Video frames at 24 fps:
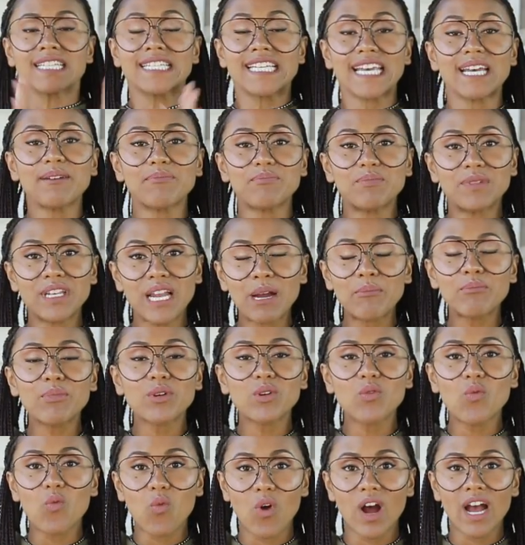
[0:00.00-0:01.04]
Tip
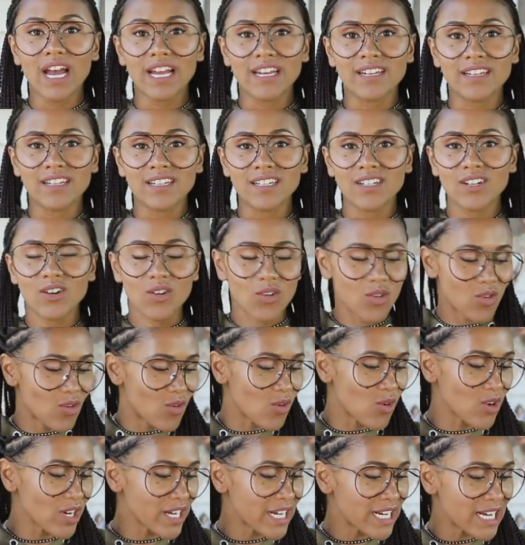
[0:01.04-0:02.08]
number one,
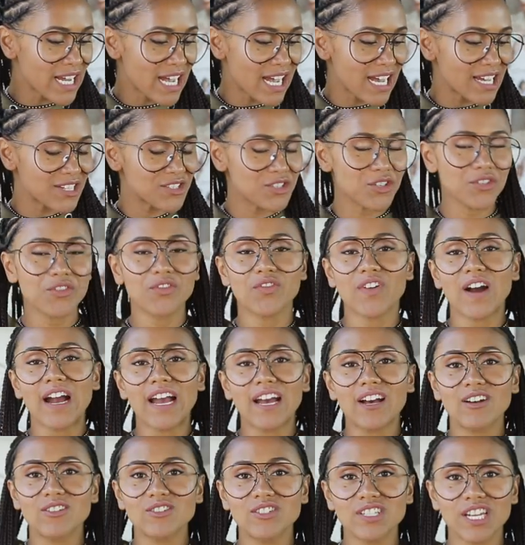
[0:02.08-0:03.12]
organize your
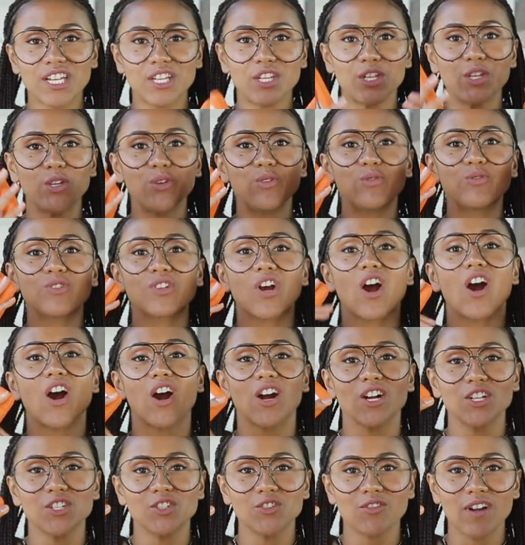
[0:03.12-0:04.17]
files and use
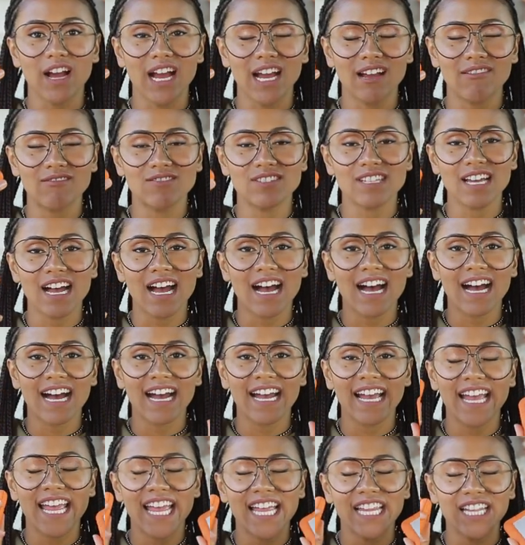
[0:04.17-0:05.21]
hard drives.
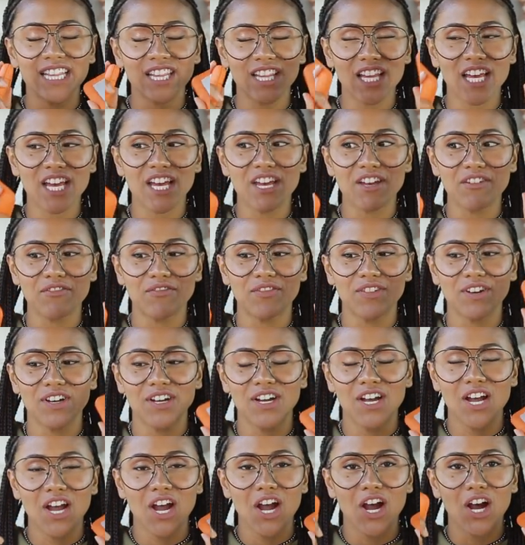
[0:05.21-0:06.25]
I live
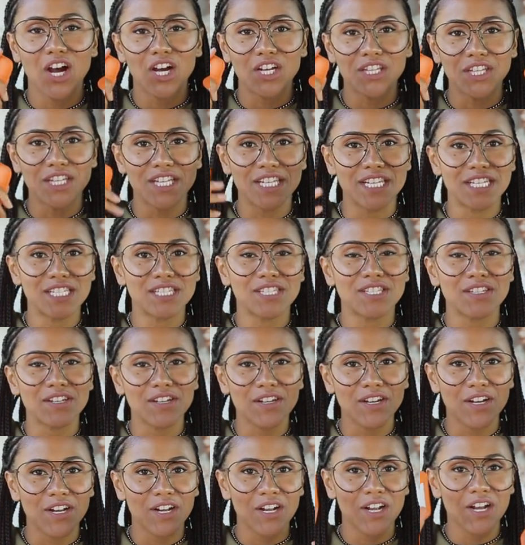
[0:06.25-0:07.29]
on these
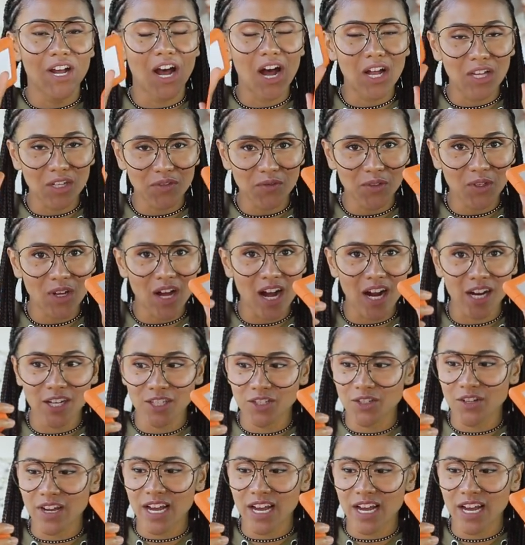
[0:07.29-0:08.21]
colorful hard